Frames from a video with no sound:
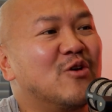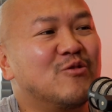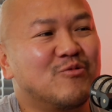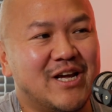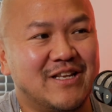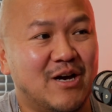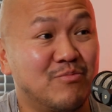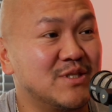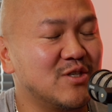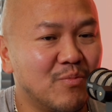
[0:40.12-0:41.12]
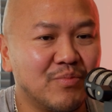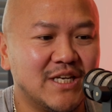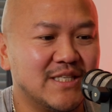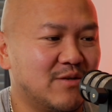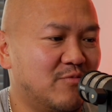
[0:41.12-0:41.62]
Great. I'm so
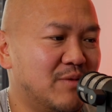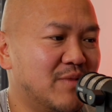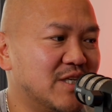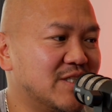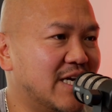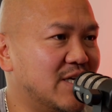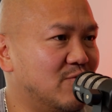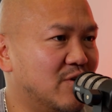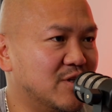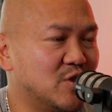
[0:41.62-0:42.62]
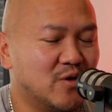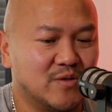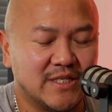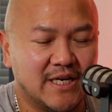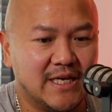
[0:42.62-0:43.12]
pleased that we managed to get you on the show
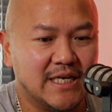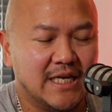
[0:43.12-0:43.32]
today.